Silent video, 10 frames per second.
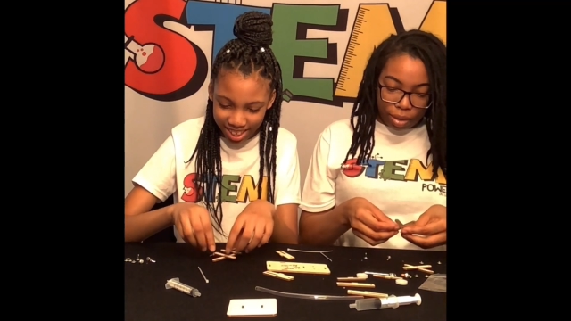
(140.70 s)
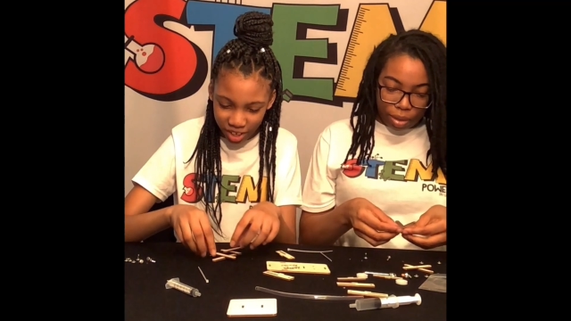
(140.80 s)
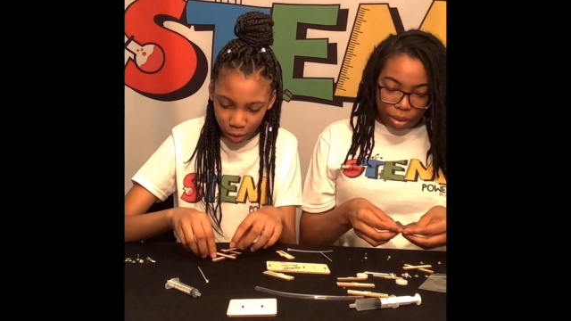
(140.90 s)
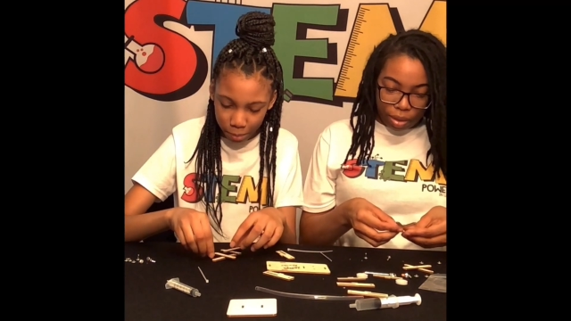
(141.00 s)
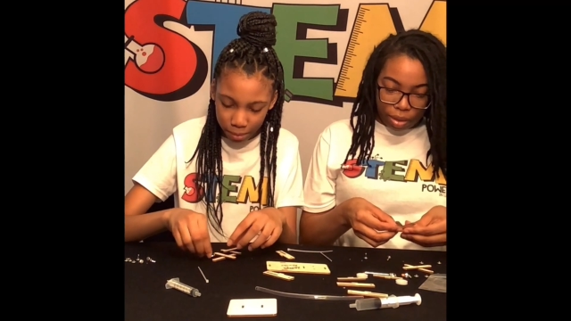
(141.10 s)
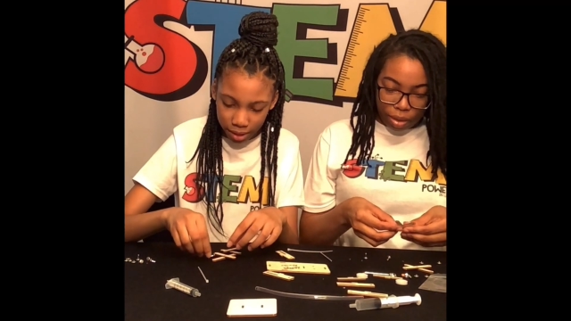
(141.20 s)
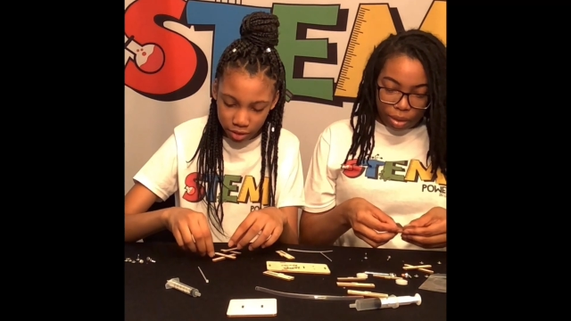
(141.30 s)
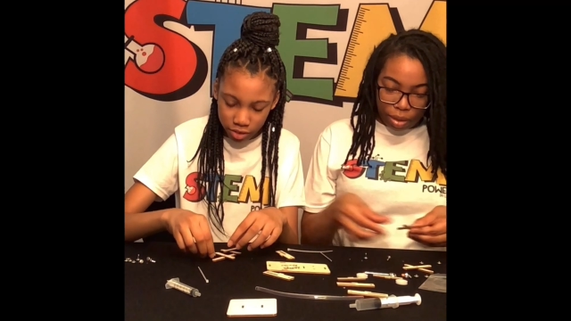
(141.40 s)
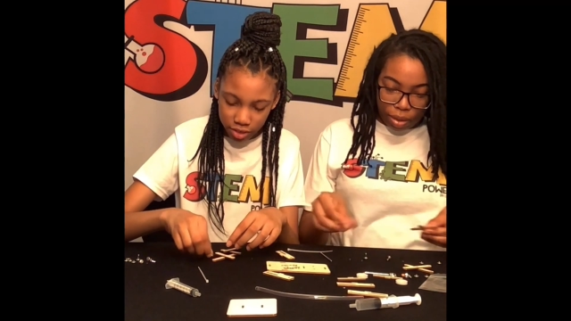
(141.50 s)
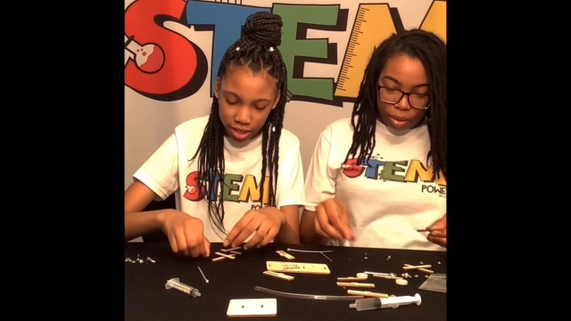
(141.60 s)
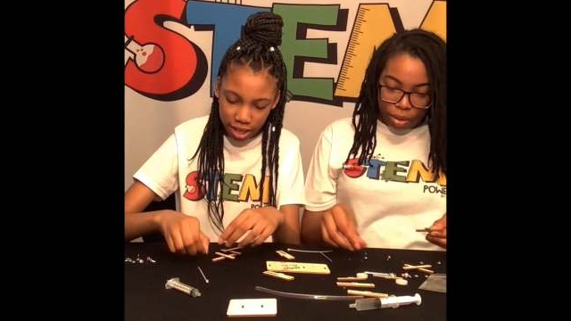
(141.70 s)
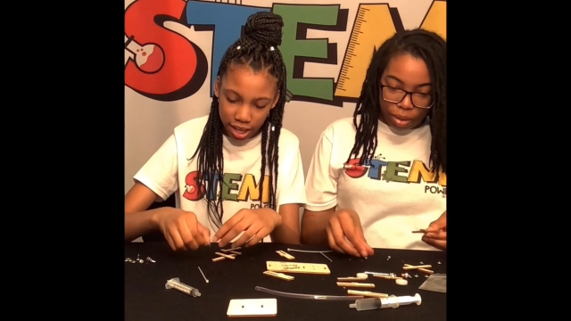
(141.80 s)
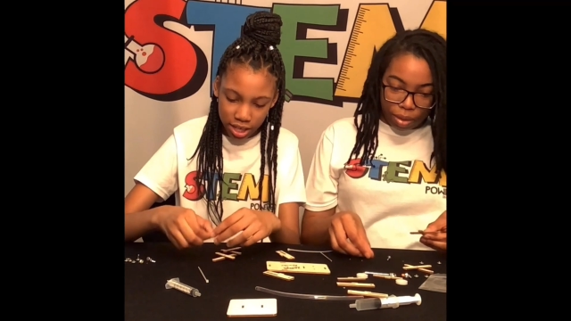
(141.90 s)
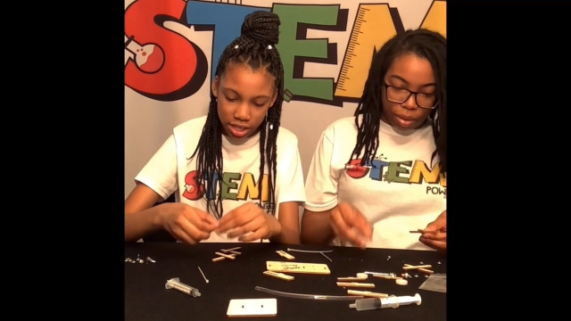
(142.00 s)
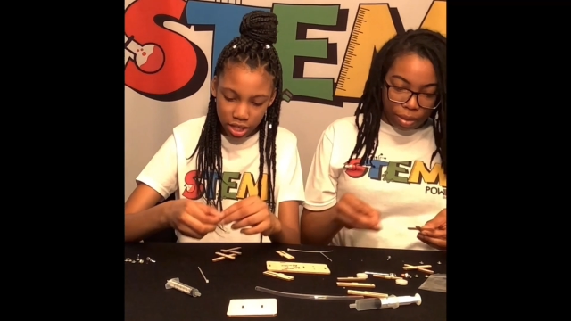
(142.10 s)
Speaker 1: and you'll push
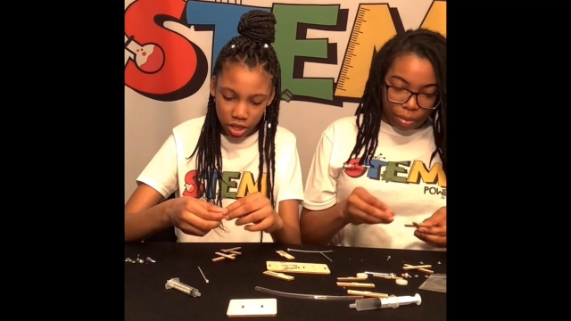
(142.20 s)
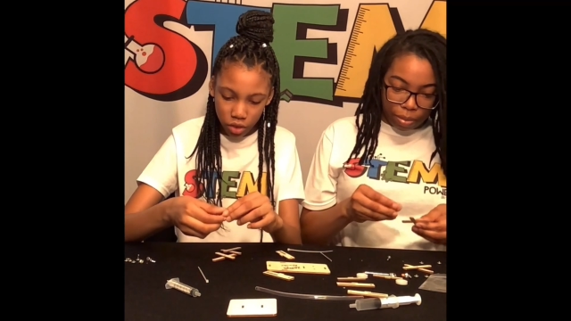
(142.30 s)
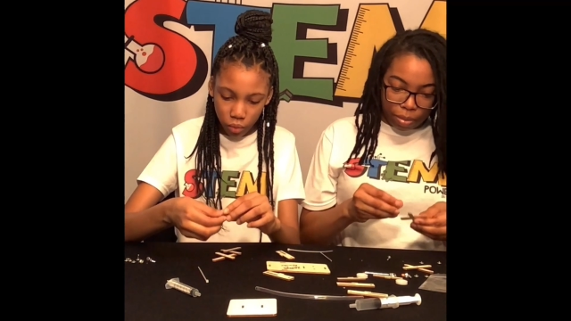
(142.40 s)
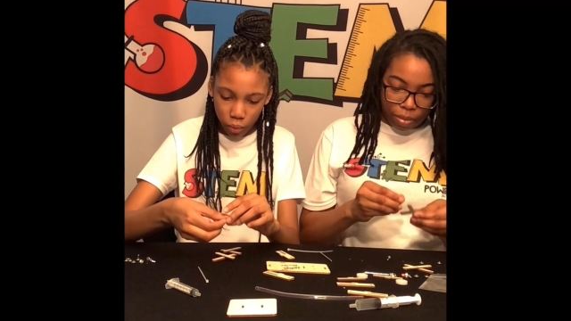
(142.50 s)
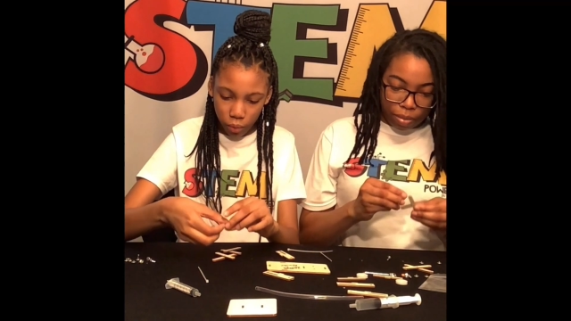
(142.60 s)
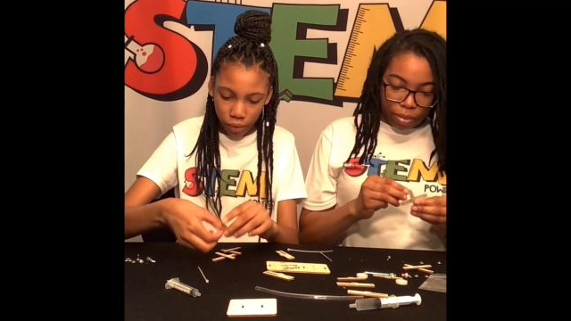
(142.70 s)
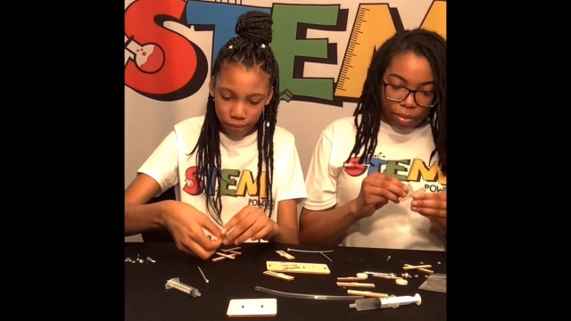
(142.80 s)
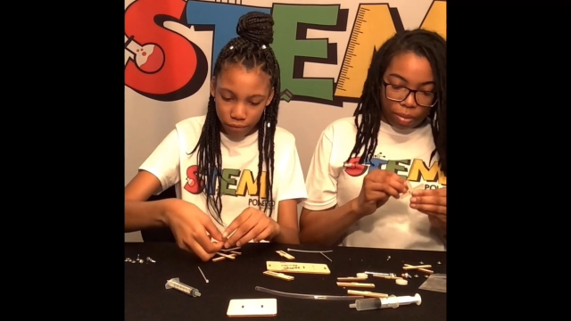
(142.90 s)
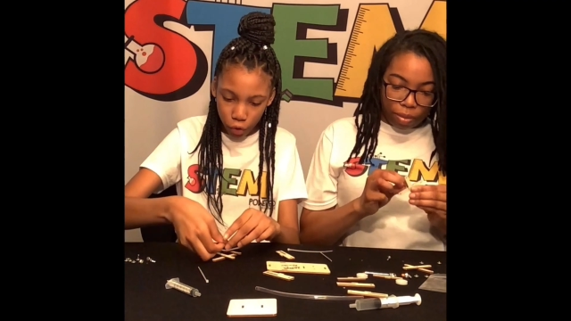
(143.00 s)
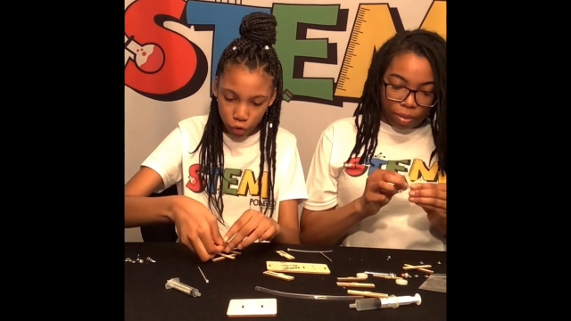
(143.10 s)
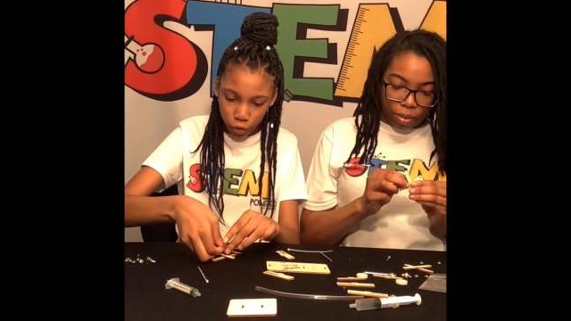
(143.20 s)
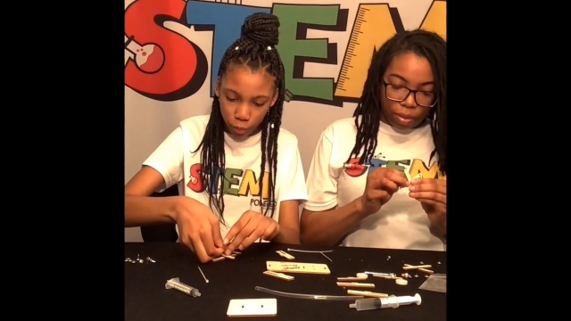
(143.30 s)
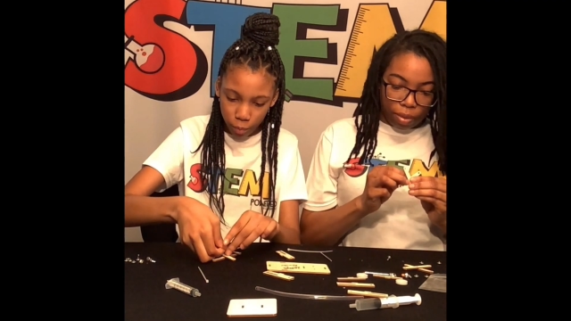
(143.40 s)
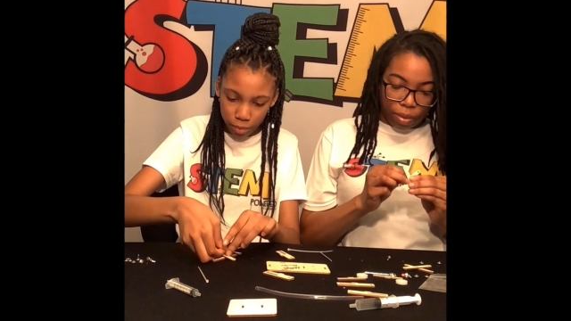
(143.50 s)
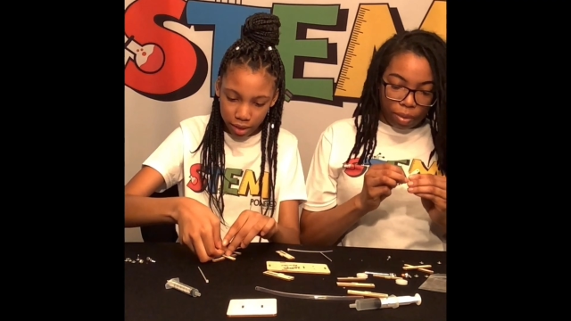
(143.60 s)
it through the first
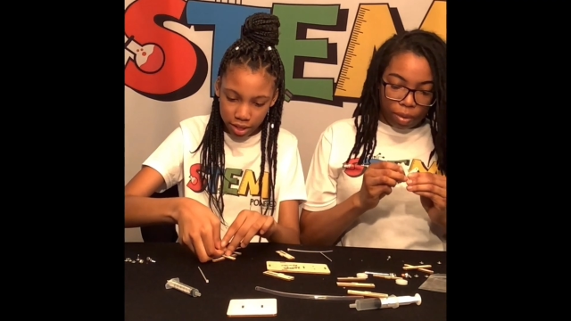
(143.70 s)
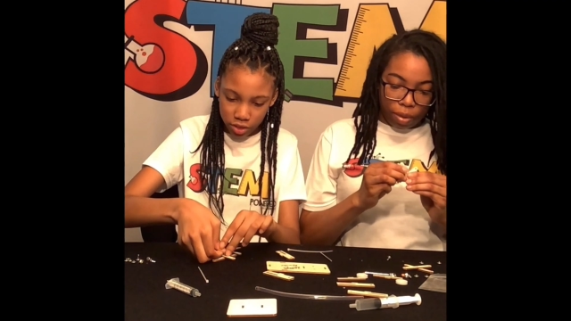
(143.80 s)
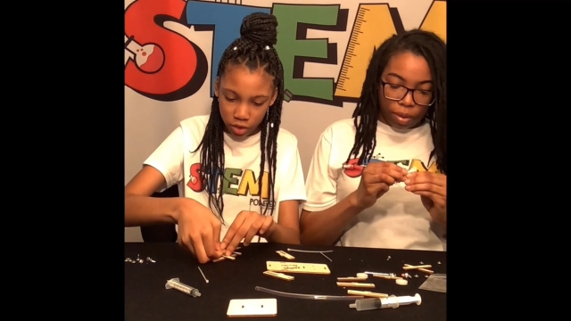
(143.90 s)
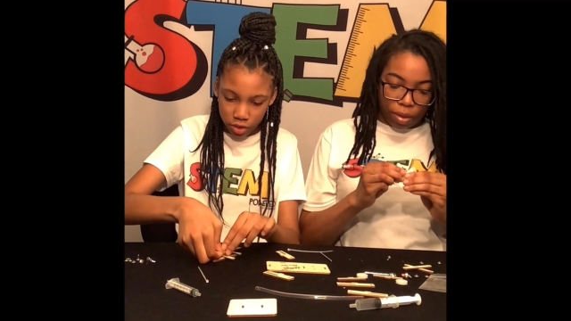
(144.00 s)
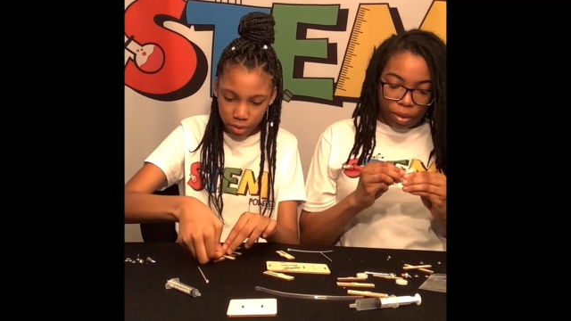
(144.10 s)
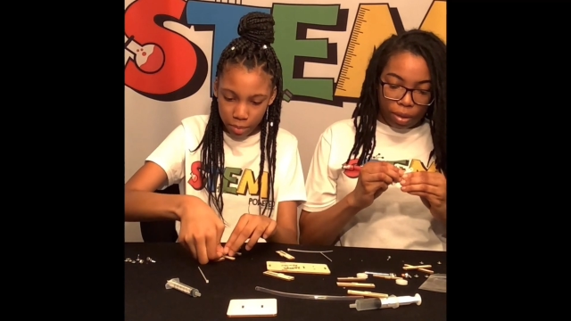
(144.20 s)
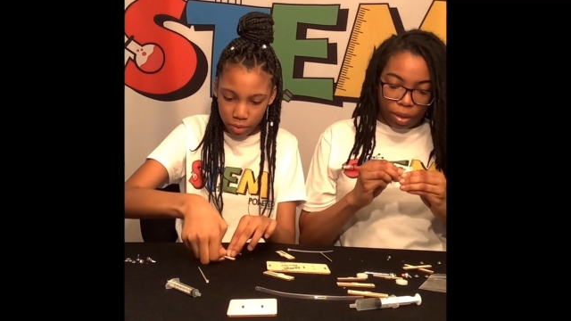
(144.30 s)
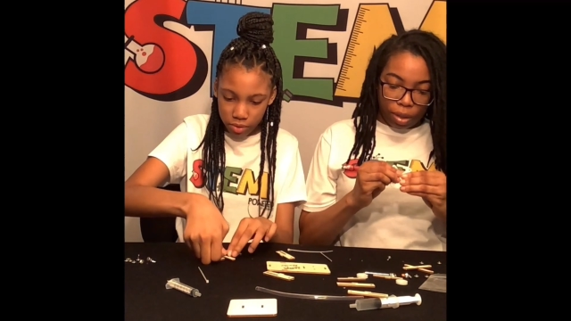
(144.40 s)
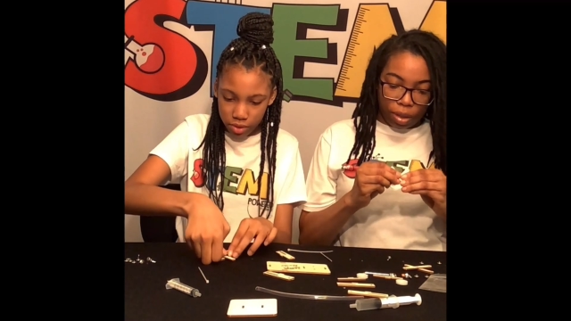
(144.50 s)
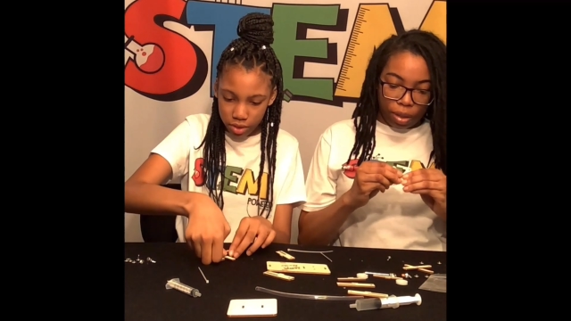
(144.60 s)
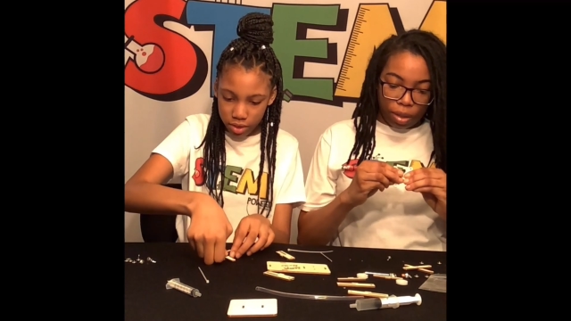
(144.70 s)
place you're supposed.